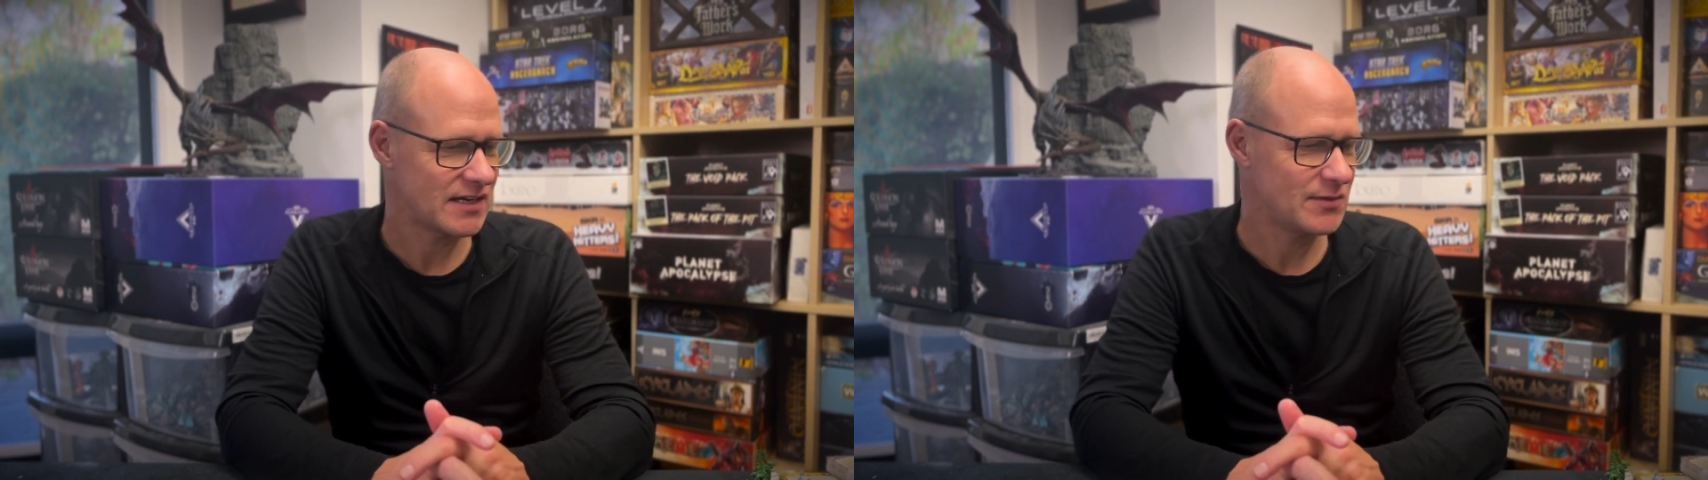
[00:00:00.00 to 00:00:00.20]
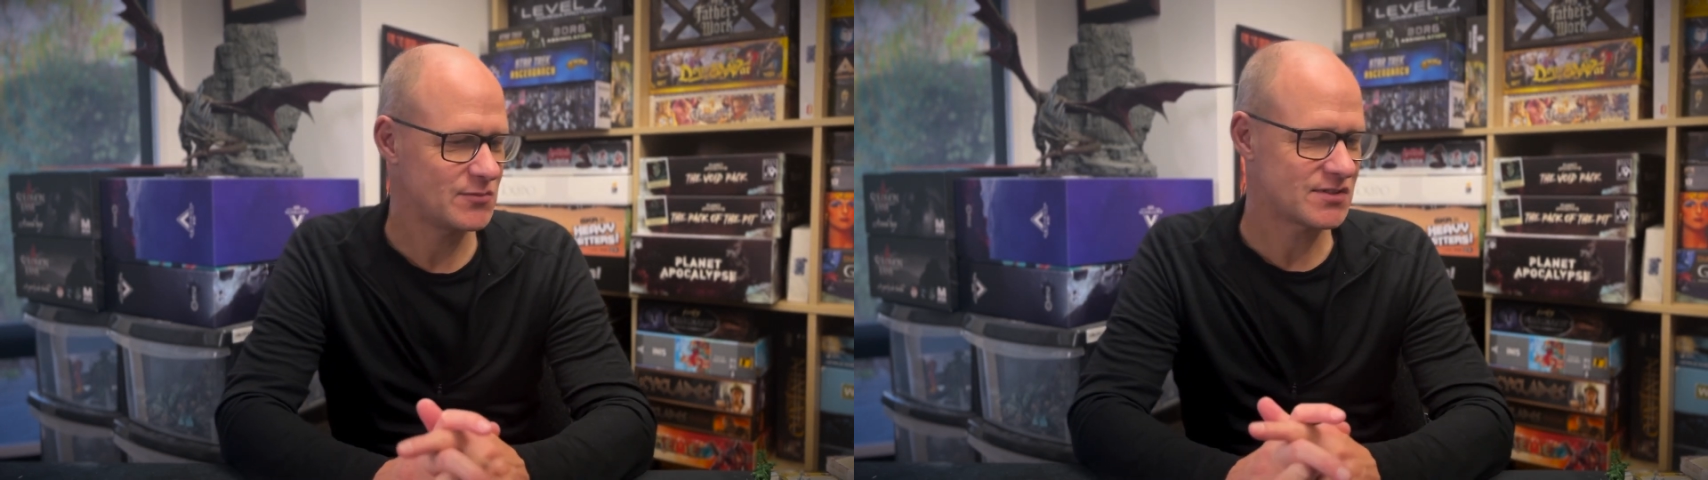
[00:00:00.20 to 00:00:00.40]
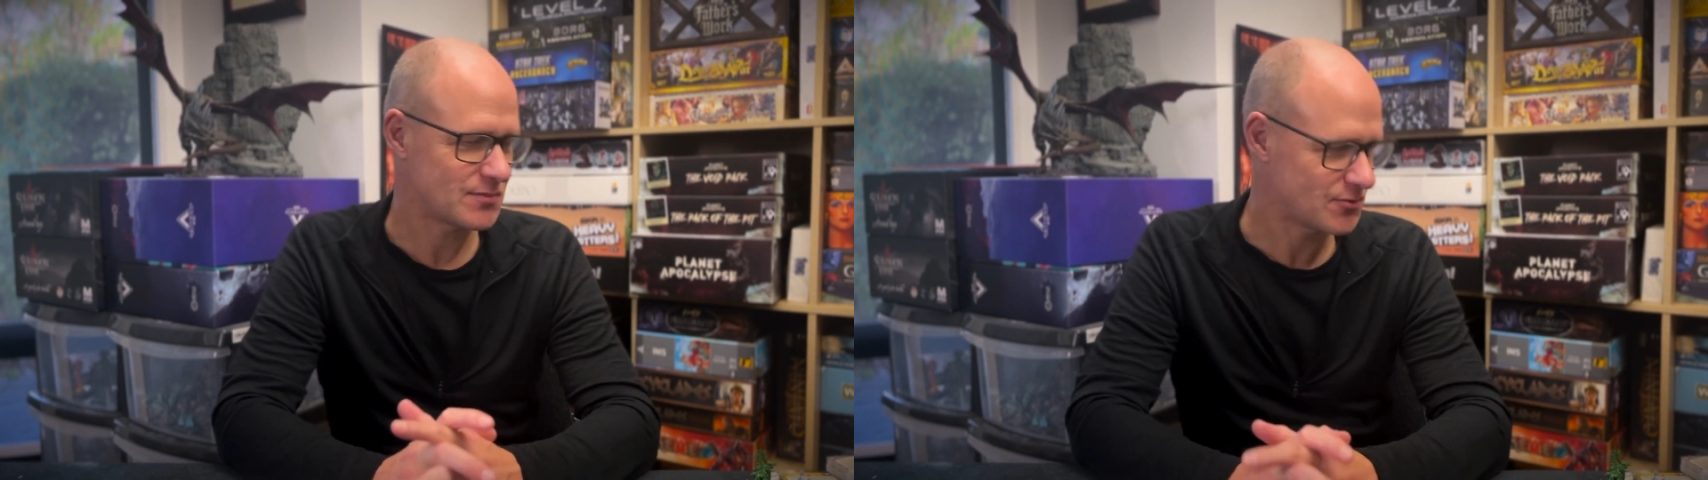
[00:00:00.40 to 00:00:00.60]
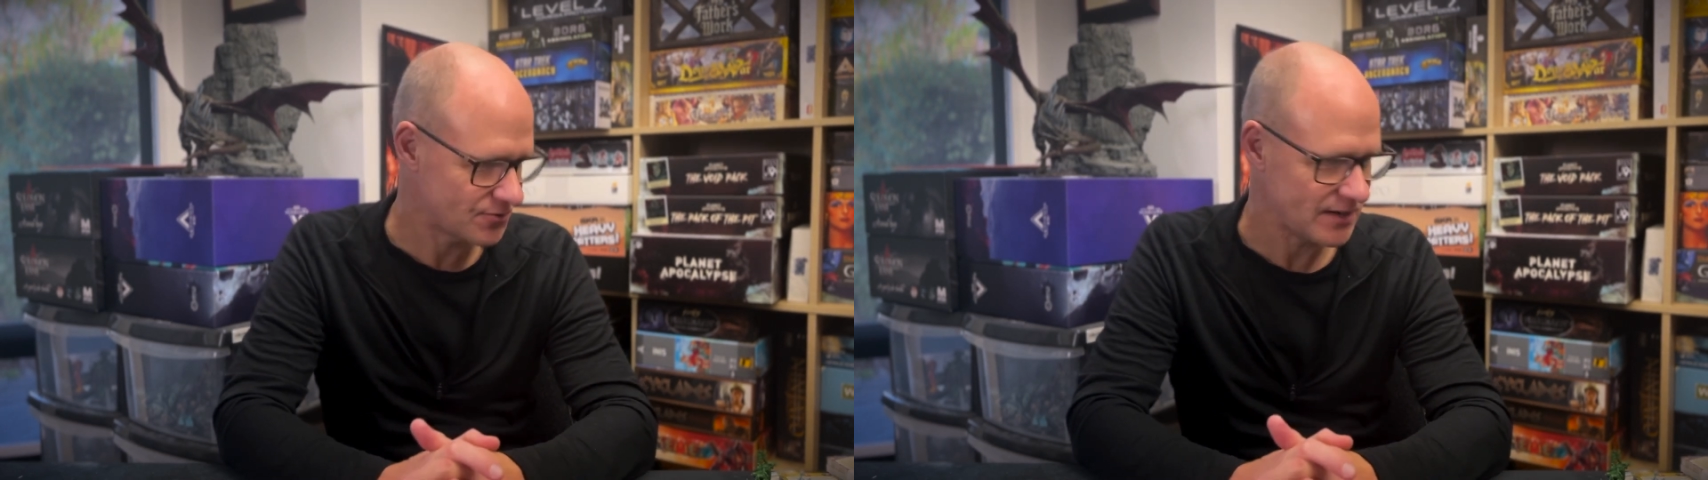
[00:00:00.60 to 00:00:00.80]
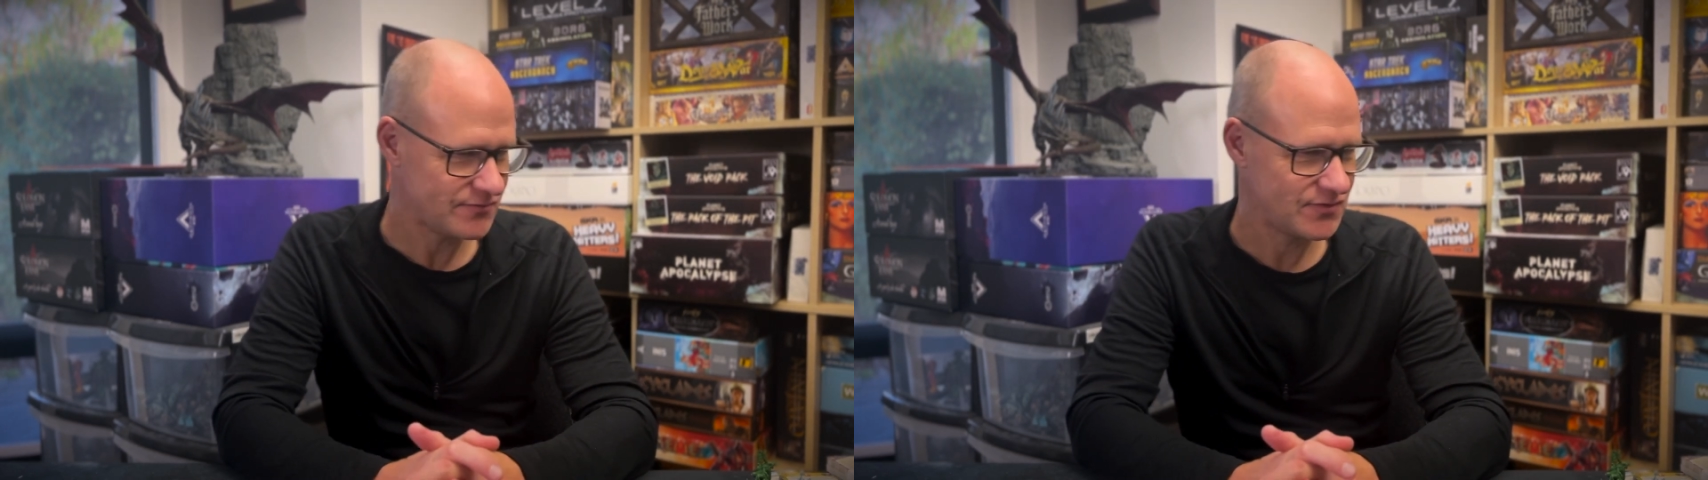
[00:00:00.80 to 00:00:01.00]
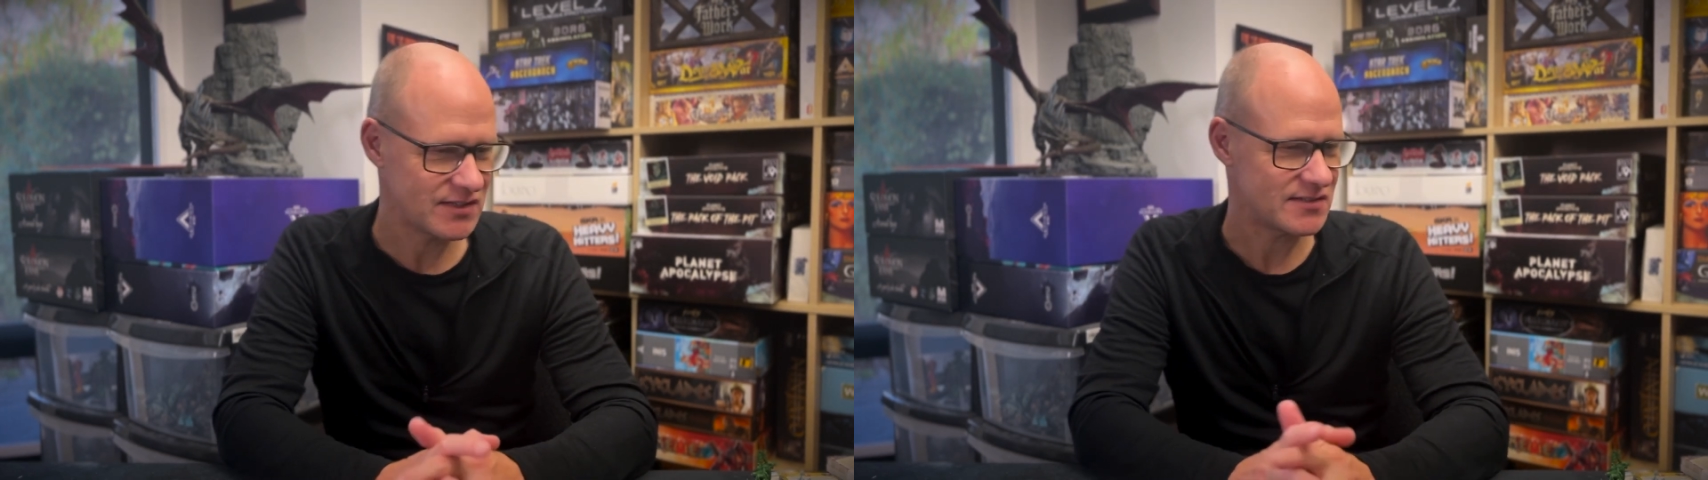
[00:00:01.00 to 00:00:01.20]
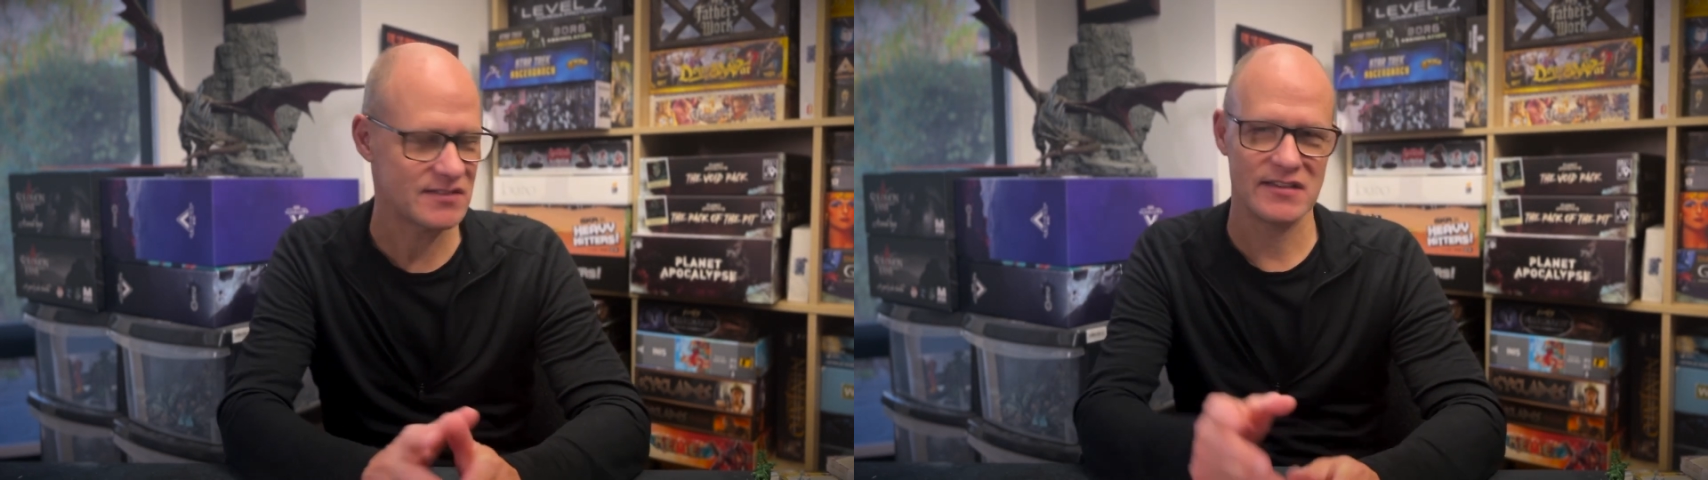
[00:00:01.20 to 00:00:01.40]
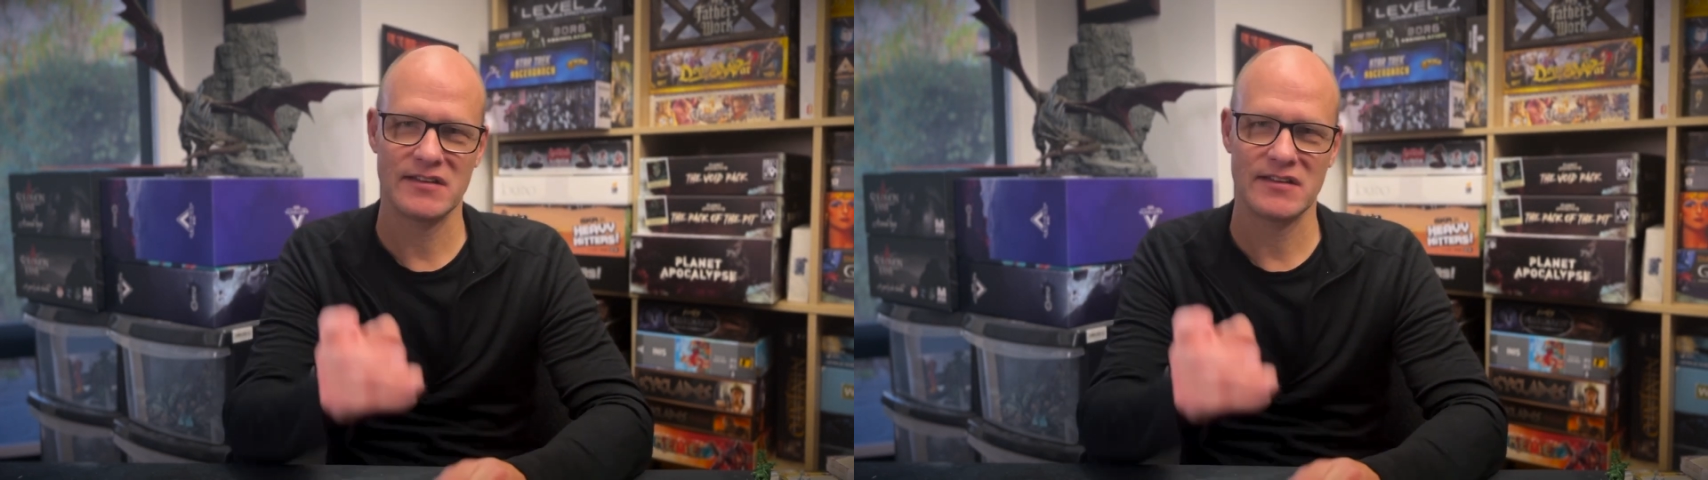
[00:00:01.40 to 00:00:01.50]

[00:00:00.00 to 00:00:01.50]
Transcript: game with some great figures,